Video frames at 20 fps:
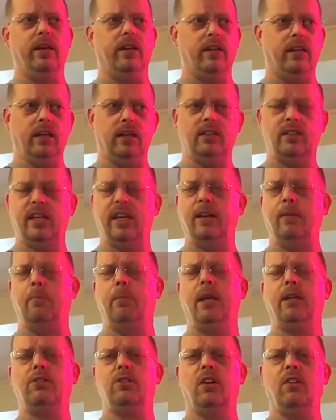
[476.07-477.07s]
and sent a
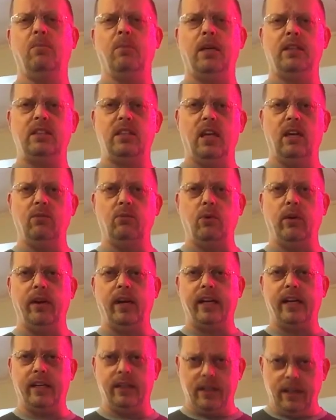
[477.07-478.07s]
picture of myself
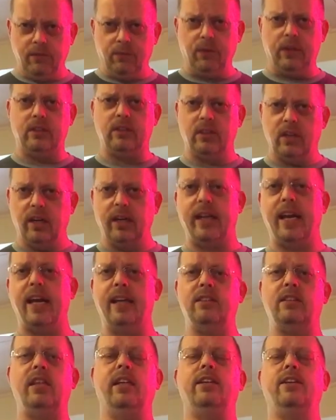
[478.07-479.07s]
wearing a different
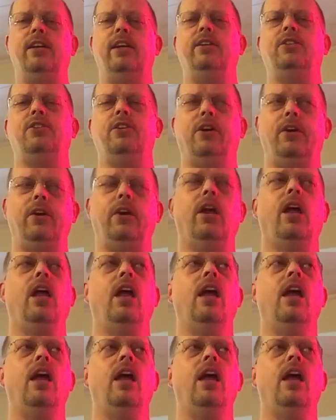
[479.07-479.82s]
sarcastic t-shirt